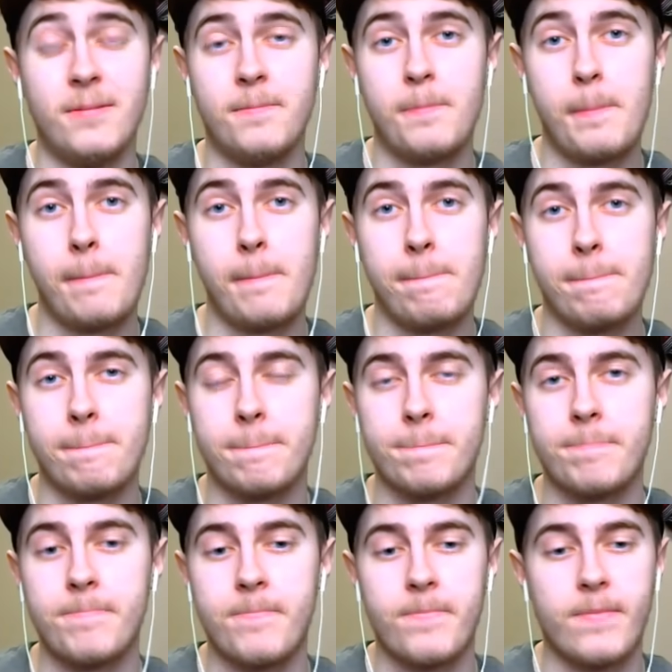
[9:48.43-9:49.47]
Yeah,
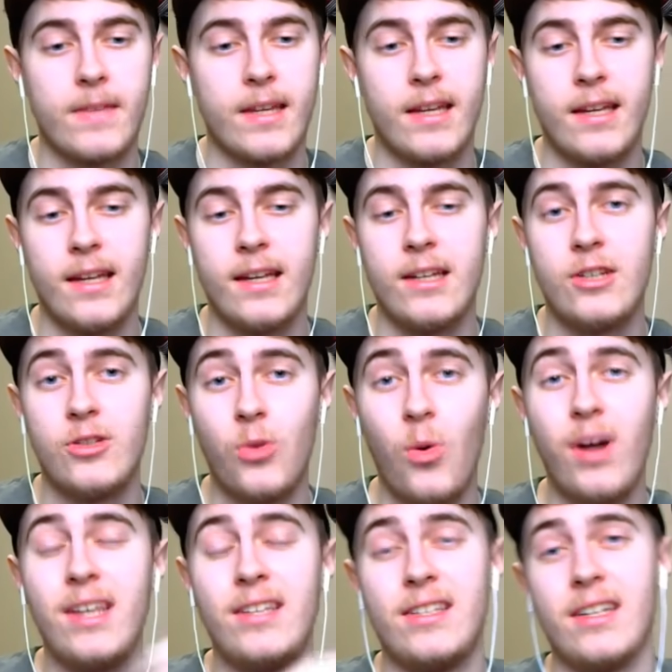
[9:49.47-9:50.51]
2016.
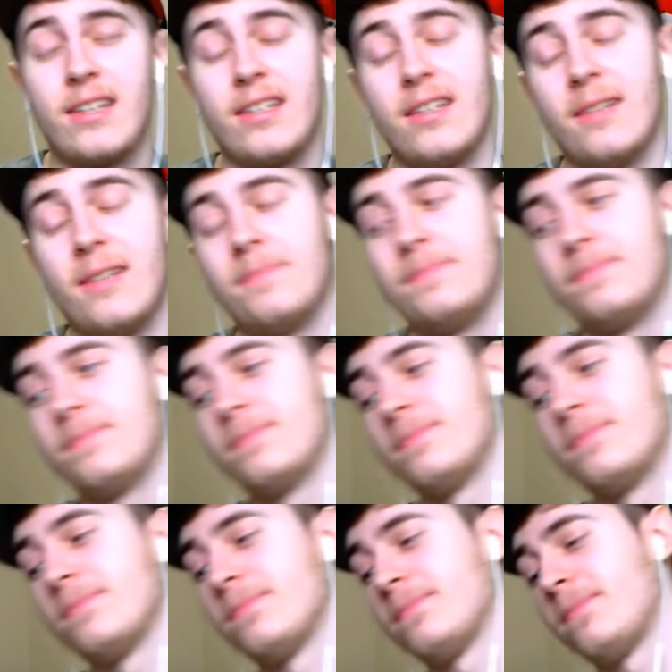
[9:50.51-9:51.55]
He's held his
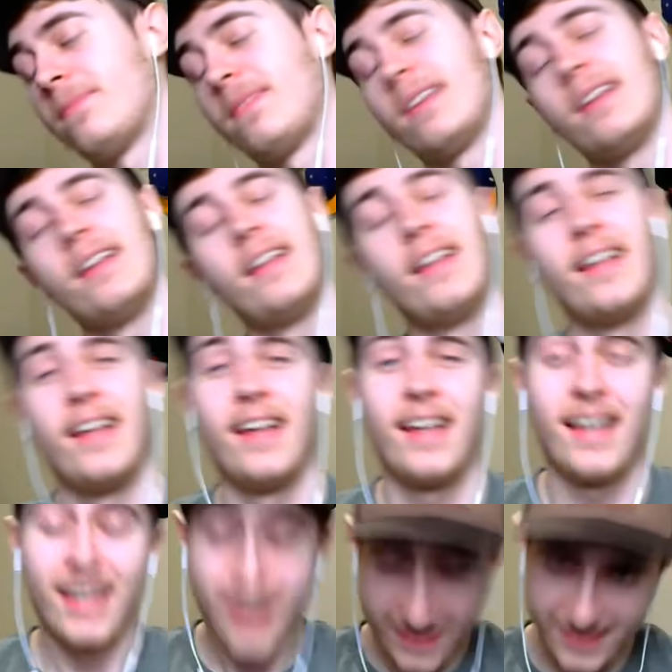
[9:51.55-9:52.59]
value for so long, man.
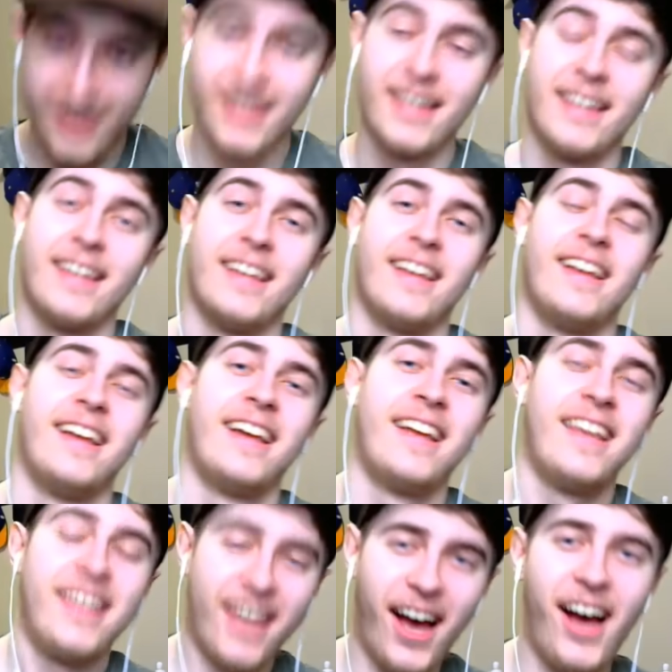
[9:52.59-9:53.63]

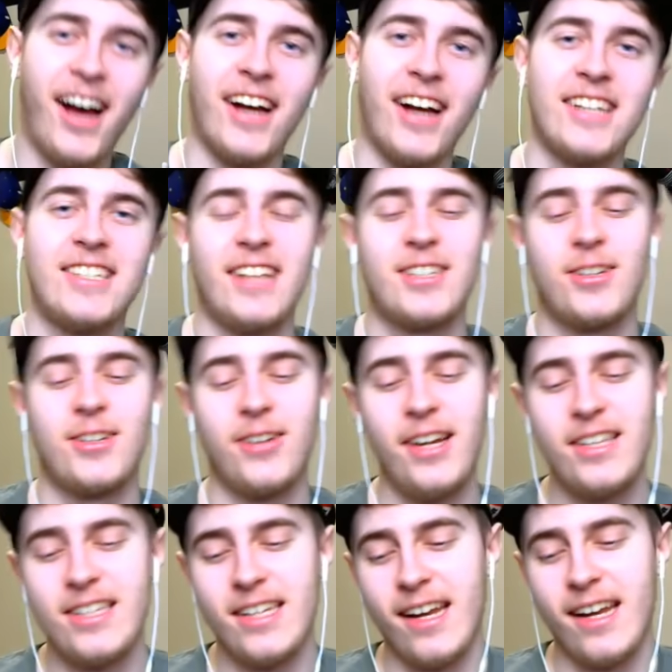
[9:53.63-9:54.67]
Gosh, that's crazy. I yeah.
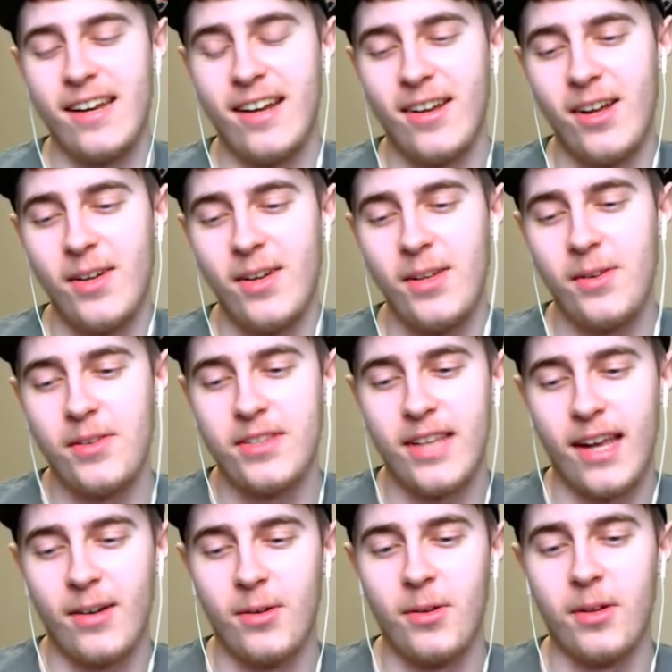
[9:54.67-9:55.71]
did not know he was
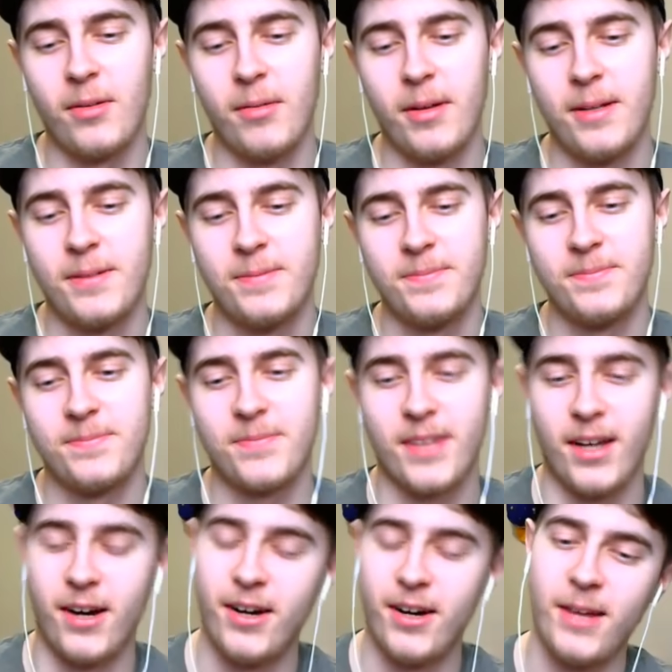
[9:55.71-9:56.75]
that old. Yeah,
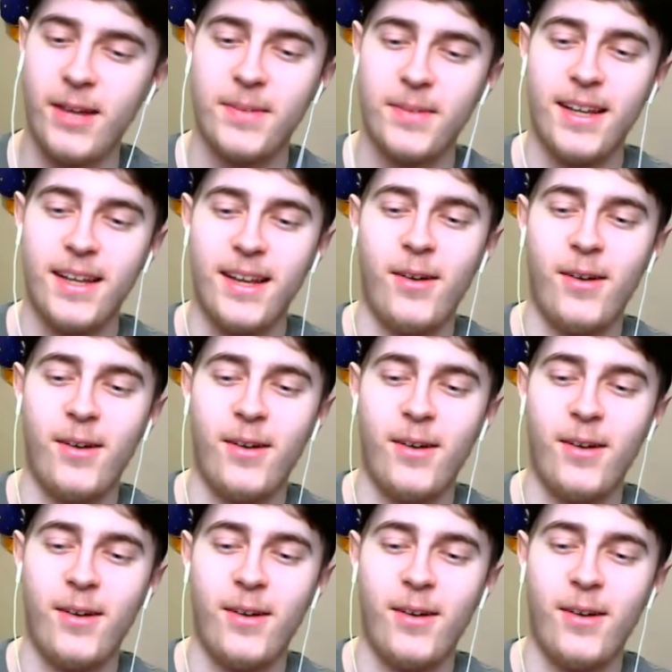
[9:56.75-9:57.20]
road right. impacts.